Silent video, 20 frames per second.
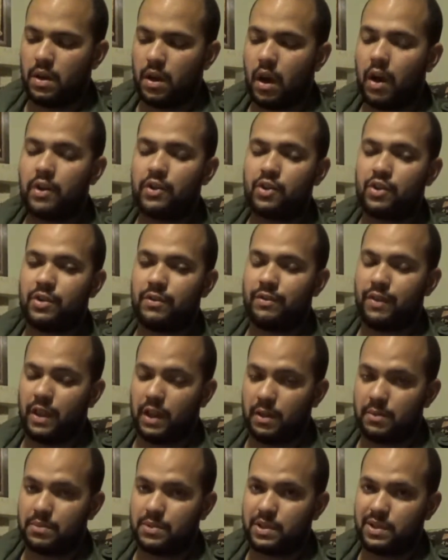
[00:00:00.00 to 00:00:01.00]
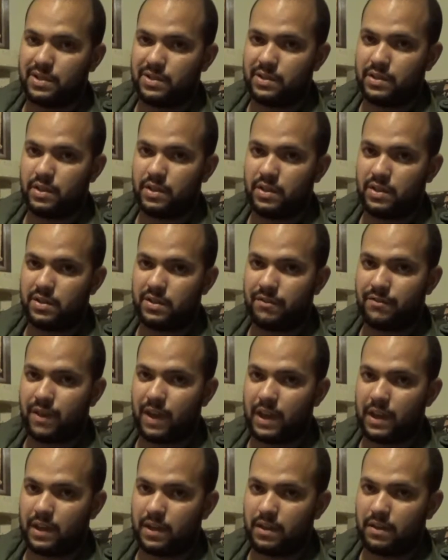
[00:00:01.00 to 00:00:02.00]
underdeveloped to
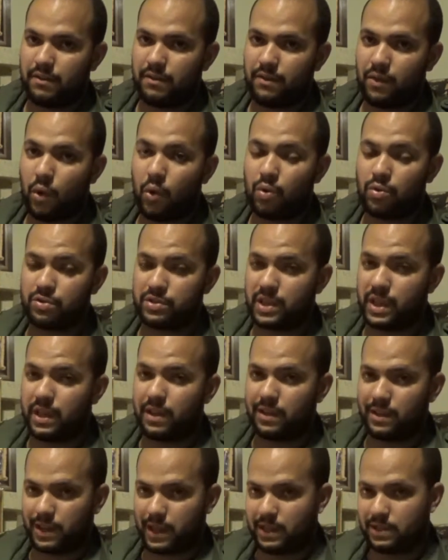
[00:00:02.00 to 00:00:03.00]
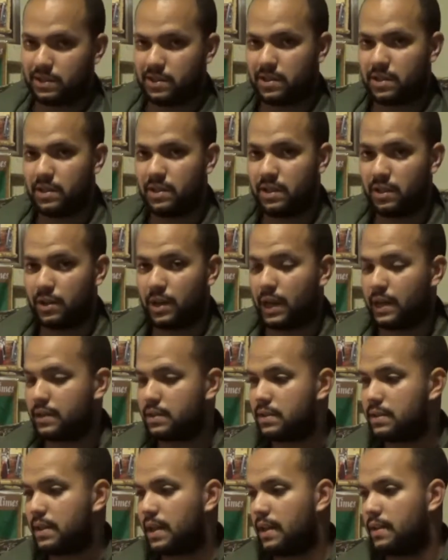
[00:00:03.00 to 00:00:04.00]
fight wholesale against the United
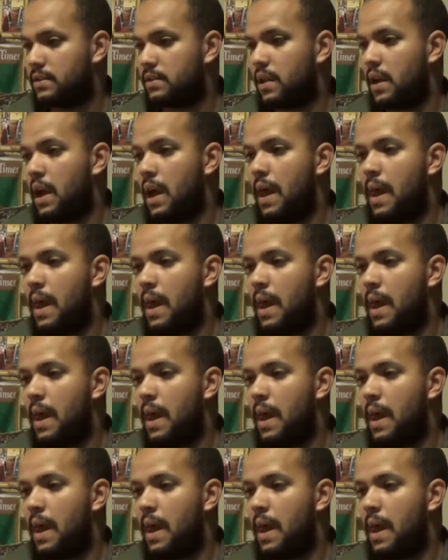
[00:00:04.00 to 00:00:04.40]
States.